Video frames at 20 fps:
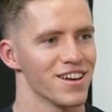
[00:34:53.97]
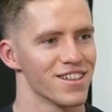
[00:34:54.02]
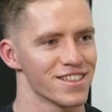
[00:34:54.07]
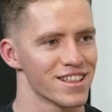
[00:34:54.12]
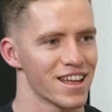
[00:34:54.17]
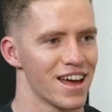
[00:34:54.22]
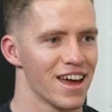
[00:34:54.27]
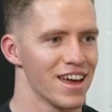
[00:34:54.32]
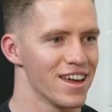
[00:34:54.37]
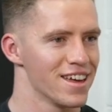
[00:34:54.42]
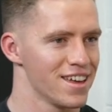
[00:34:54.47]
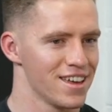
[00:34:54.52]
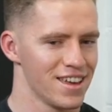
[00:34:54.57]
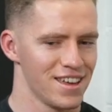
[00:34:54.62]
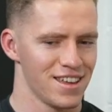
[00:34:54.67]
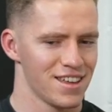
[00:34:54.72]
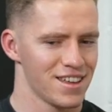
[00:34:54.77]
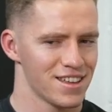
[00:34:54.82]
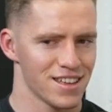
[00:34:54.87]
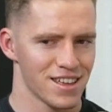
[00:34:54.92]
I was like,
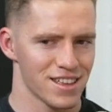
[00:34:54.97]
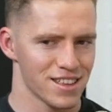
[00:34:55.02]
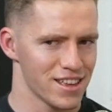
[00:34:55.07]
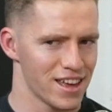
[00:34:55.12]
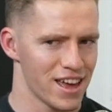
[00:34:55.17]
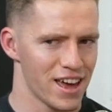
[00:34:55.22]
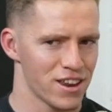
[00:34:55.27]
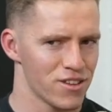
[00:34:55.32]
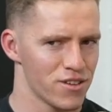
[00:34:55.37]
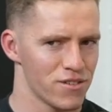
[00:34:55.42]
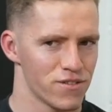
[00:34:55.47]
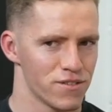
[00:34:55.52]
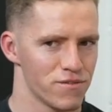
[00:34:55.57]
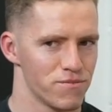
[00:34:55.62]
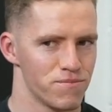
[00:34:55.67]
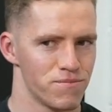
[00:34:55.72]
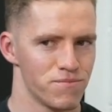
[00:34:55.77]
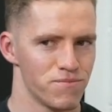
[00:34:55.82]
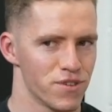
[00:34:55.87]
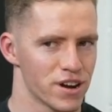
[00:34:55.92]
yeah, how do you even
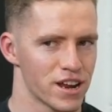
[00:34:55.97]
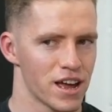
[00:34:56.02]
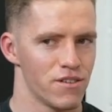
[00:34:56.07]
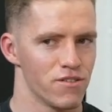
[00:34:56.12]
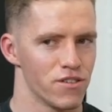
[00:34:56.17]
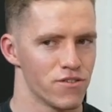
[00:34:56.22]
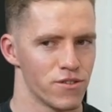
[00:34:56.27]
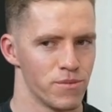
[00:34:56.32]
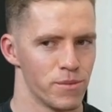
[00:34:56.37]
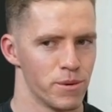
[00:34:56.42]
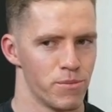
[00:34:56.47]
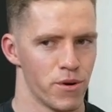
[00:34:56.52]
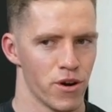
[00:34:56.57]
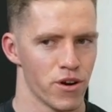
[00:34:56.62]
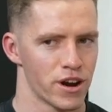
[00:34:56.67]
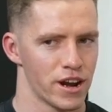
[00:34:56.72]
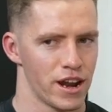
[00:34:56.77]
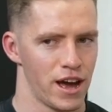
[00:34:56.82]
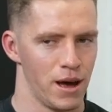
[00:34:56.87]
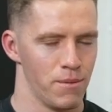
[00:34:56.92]
recover from a
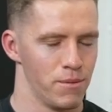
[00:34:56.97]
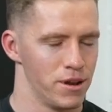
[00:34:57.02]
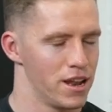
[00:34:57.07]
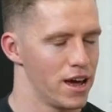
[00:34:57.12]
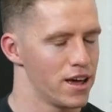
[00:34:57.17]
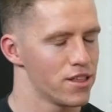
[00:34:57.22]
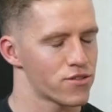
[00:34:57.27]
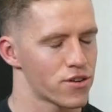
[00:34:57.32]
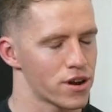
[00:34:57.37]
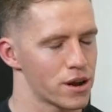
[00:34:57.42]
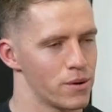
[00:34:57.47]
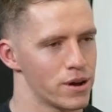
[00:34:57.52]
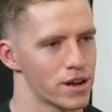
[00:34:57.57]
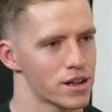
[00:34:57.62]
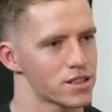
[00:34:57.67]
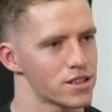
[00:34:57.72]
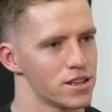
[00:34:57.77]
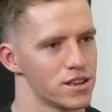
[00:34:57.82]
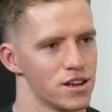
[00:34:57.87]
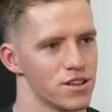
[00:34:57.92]
broken arm in like three
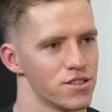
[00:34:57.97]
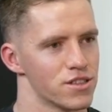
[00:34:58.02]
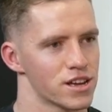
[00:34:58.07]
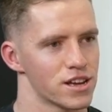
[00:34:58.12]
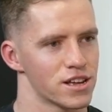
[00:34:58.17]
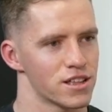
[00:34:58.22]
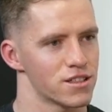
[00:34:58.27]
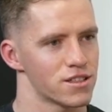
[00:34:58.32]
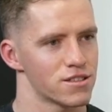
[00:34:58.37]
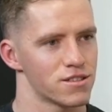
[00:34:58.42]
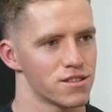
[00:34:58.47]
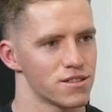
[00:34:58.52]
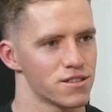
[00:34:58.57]
weeks? I don't yeah. think his.